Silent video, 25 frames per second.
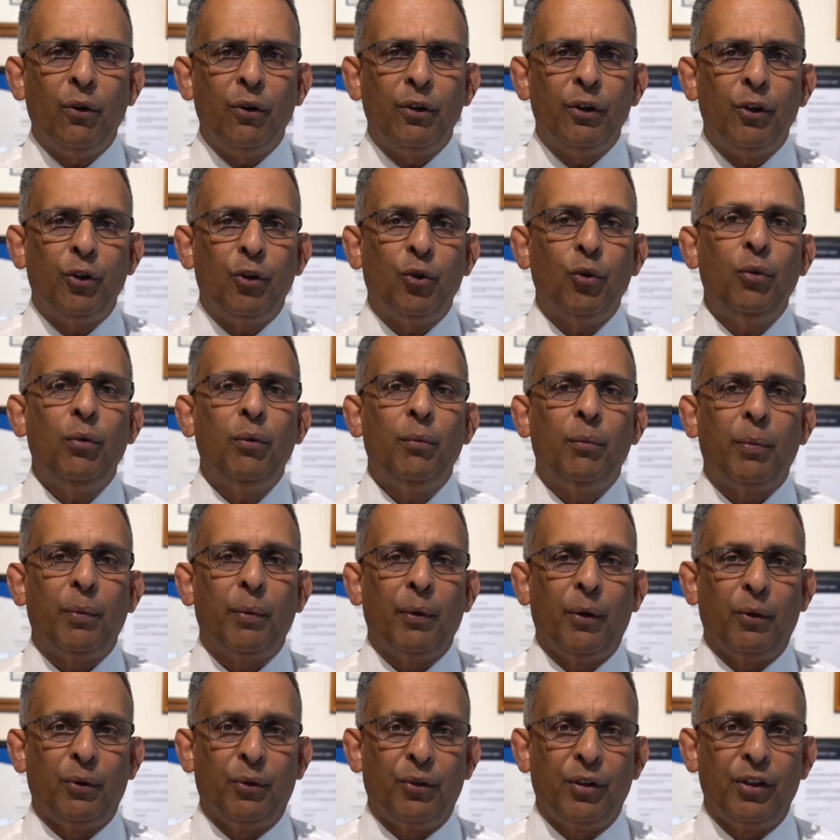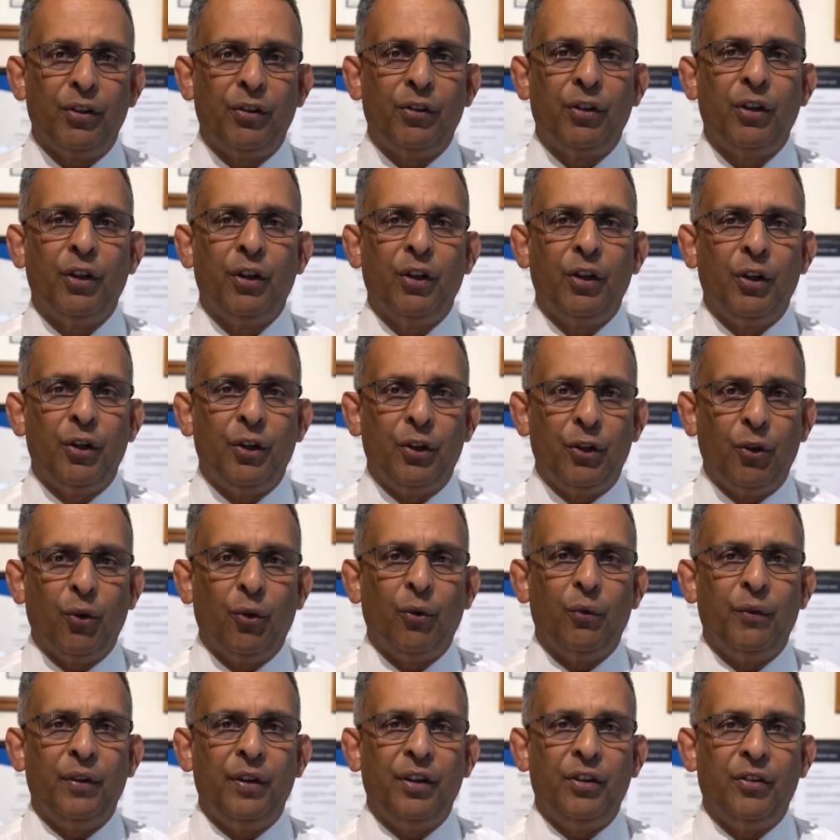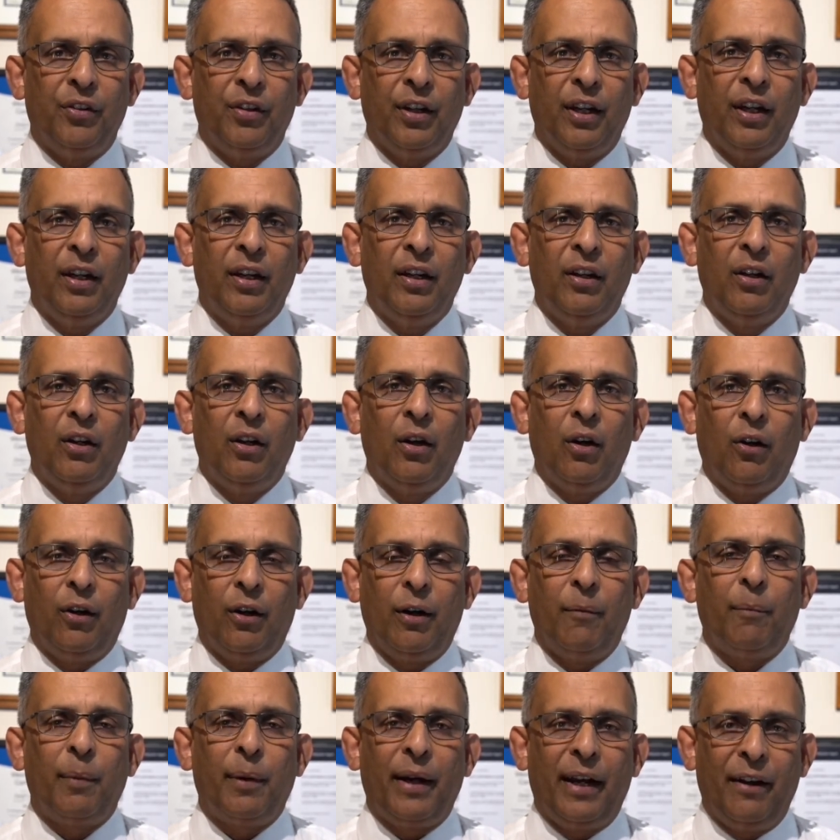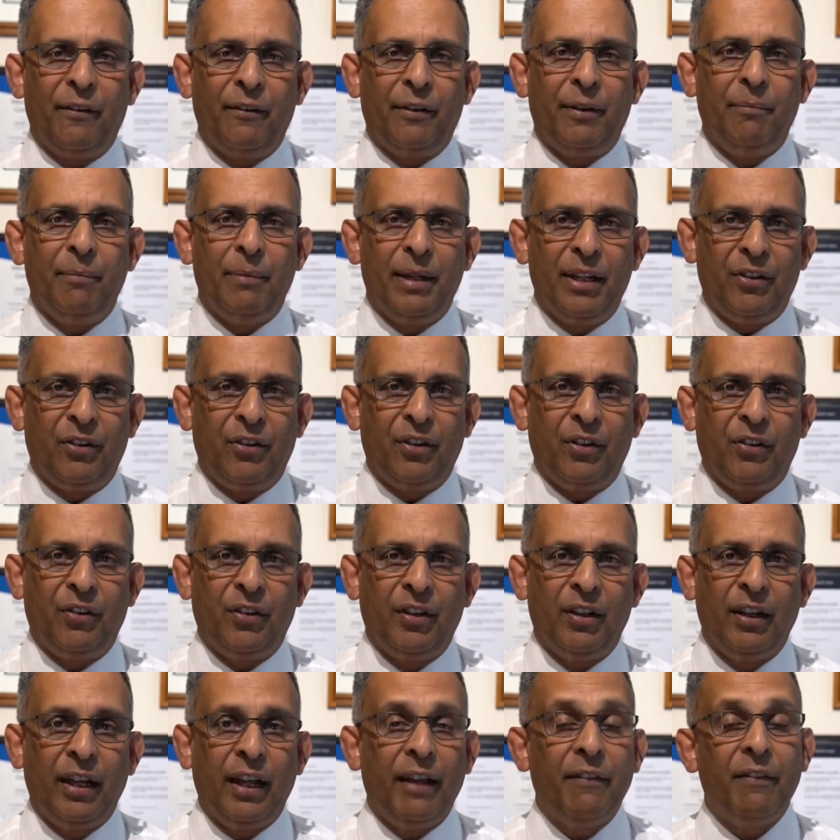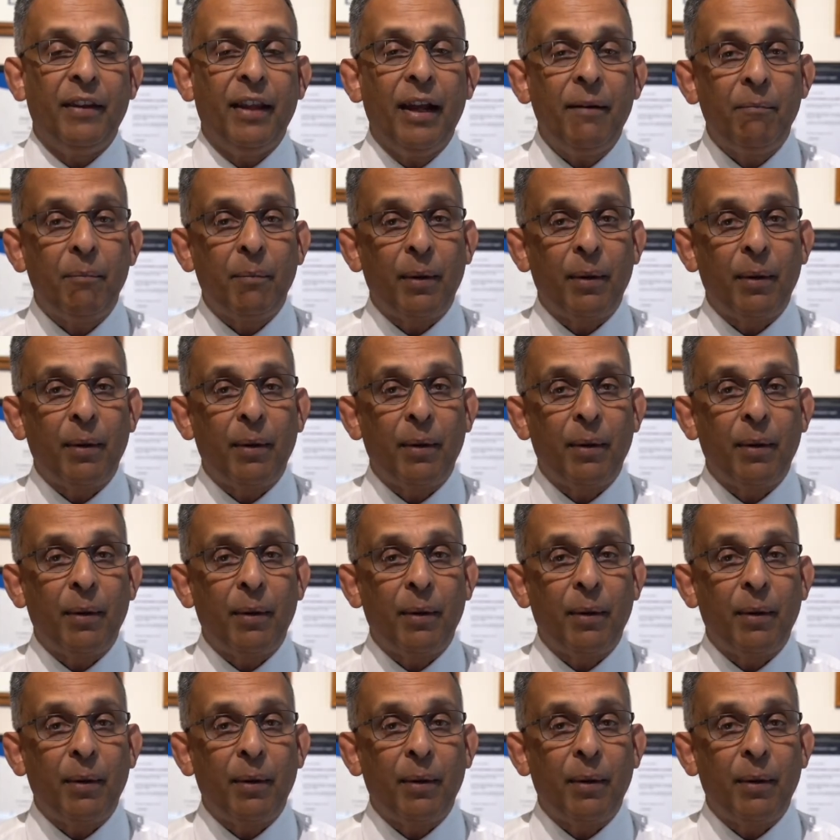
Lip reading: in order to process your visa on a priority basis.